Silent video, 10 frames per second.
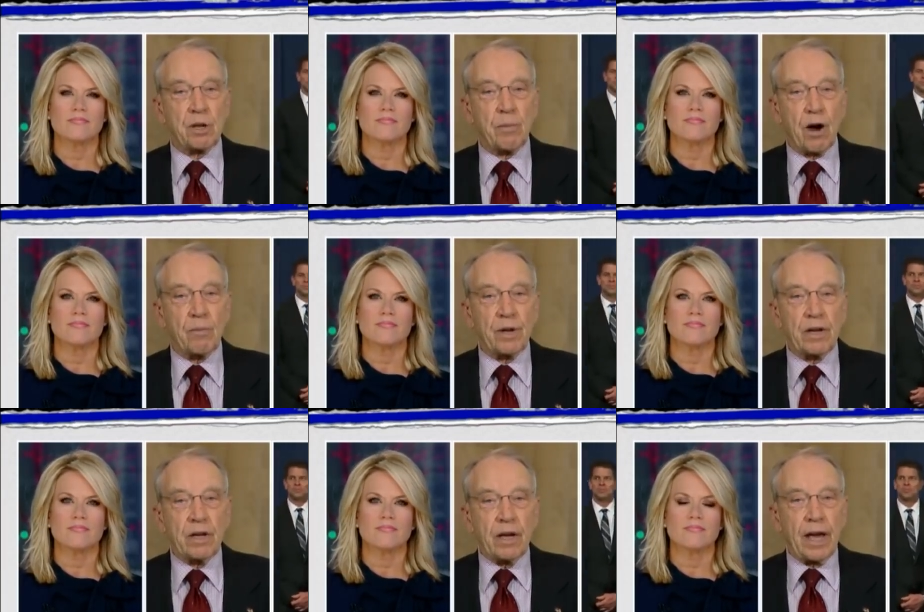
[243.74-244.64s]

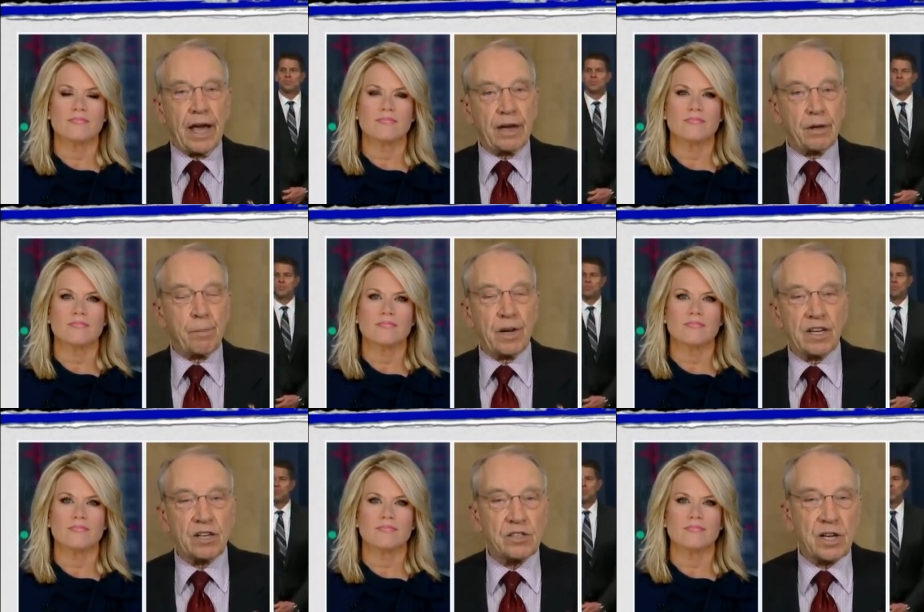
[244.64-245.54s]
Speaker 1: Department and the
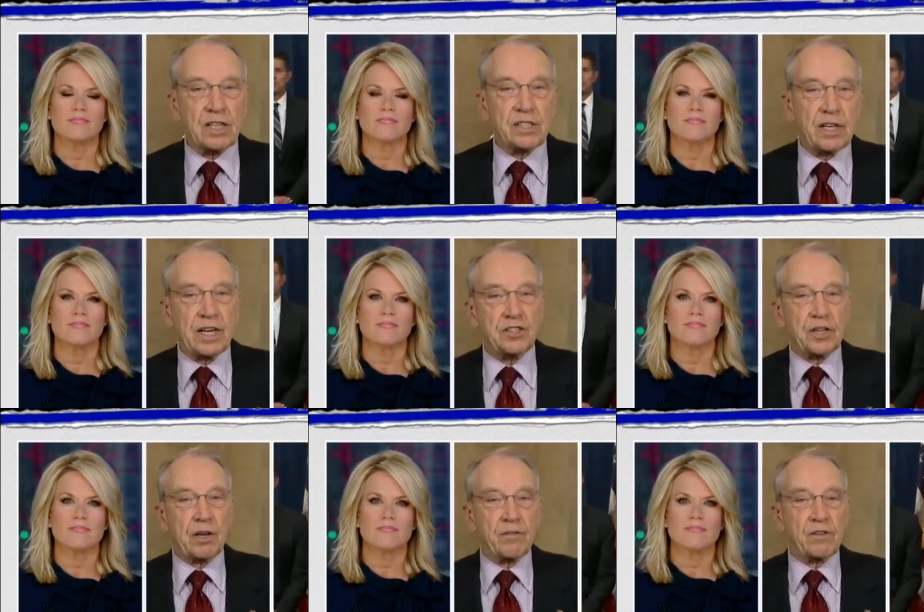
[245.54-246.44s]

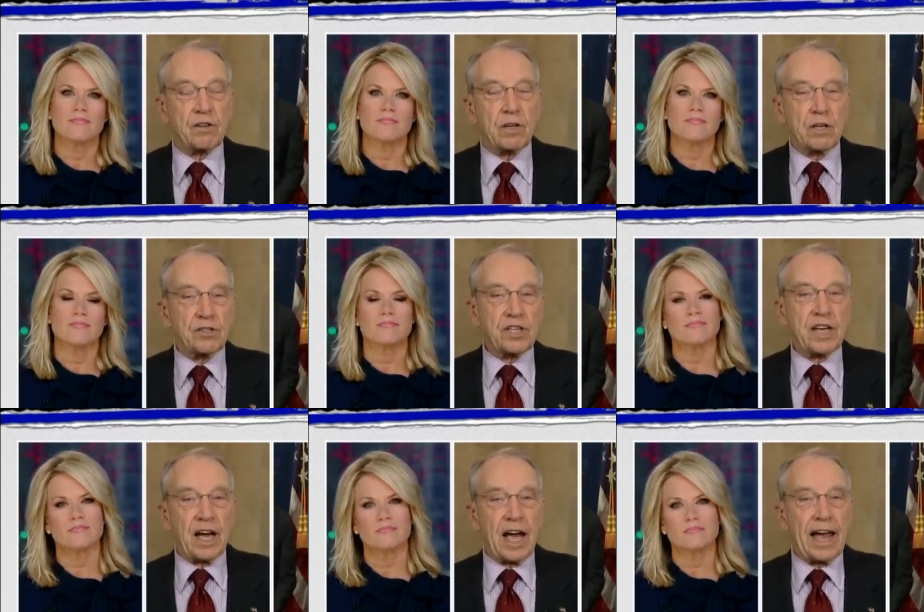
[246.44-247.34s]
politicization of the
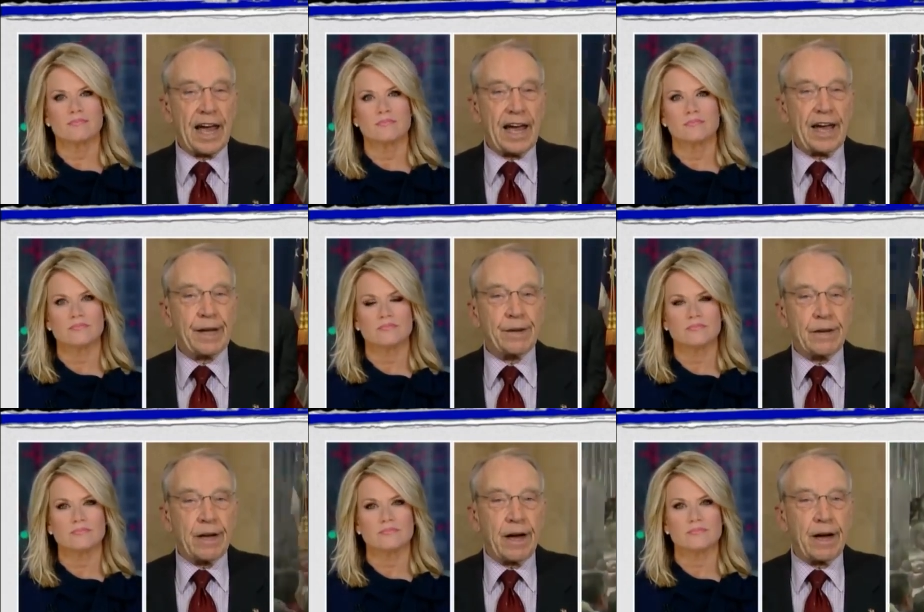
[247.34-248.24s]
CIA?
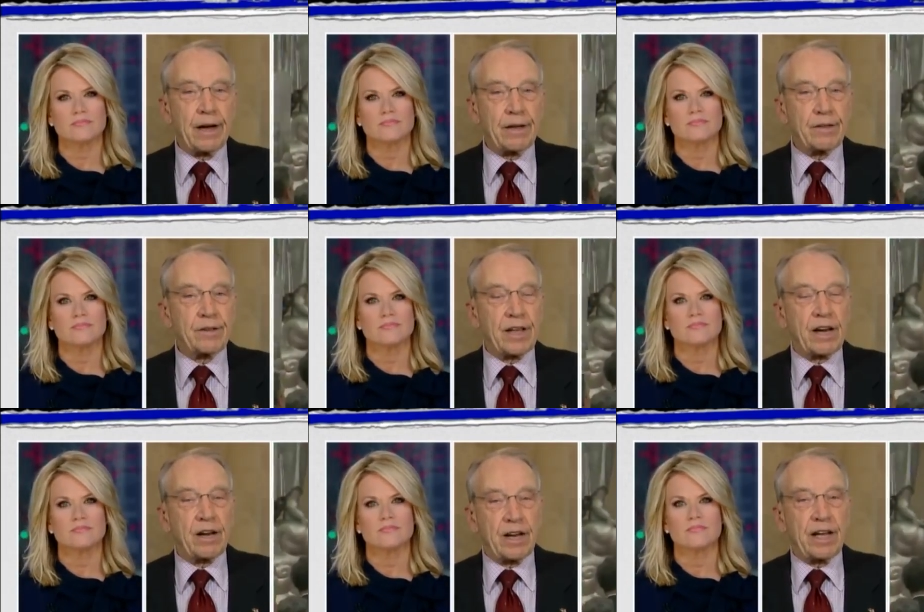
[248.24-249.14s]
Uh,
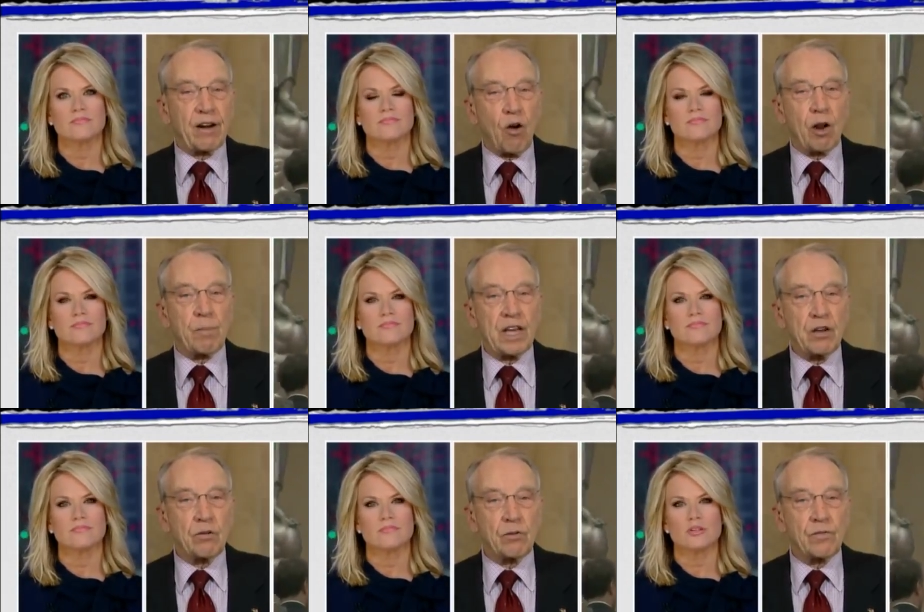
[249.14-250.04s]
that it ought to be
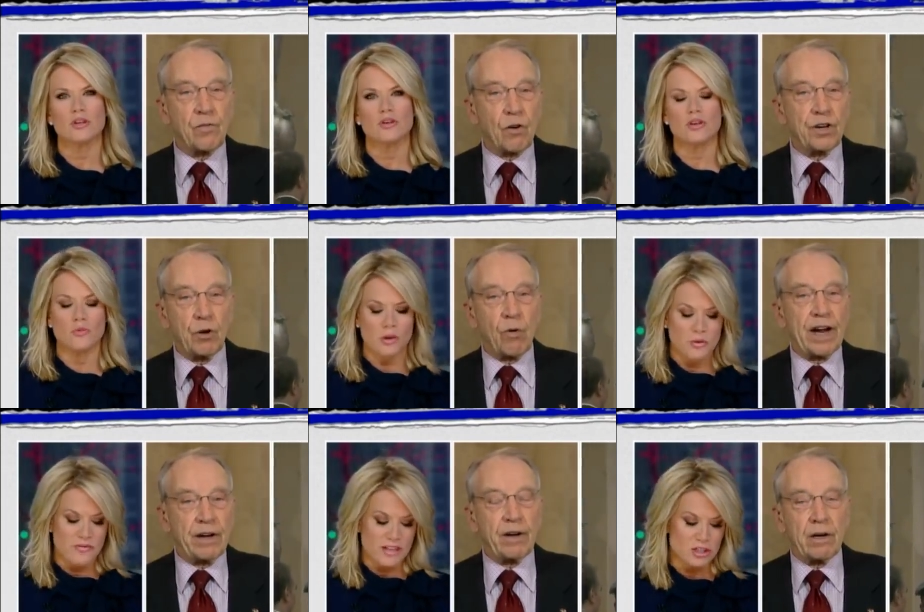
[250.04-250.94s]
used for. You, you want
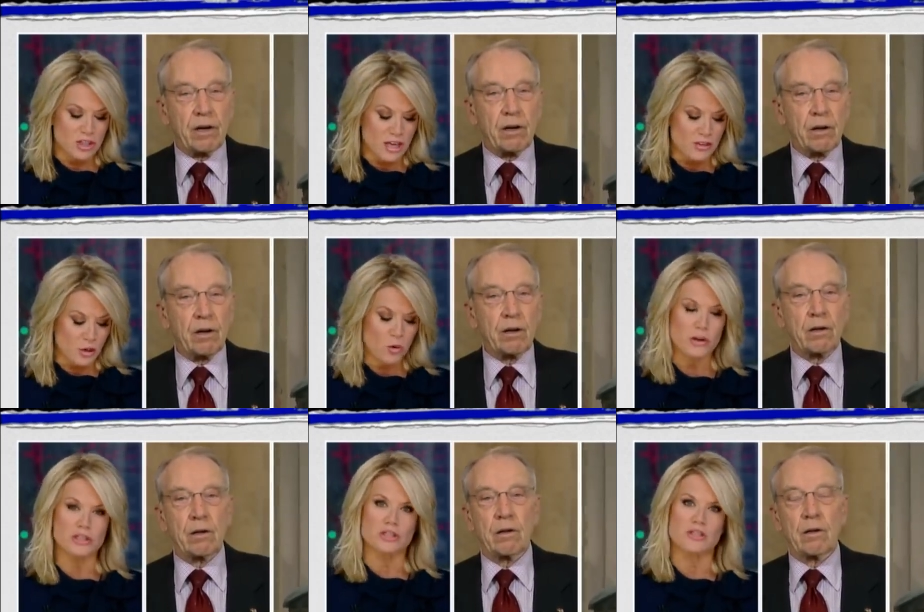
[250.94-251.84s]
to
Speaker 2: investigate the
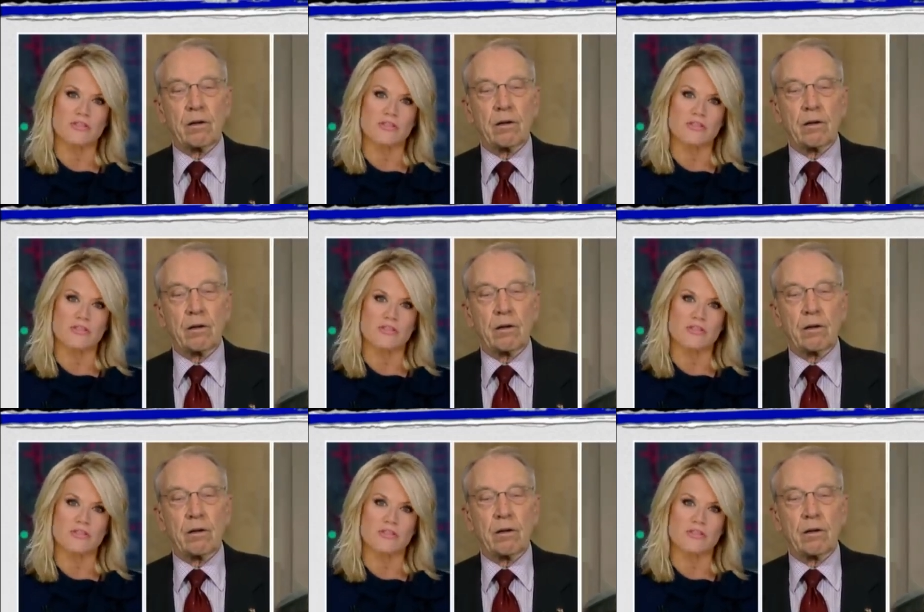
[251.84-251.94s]
origins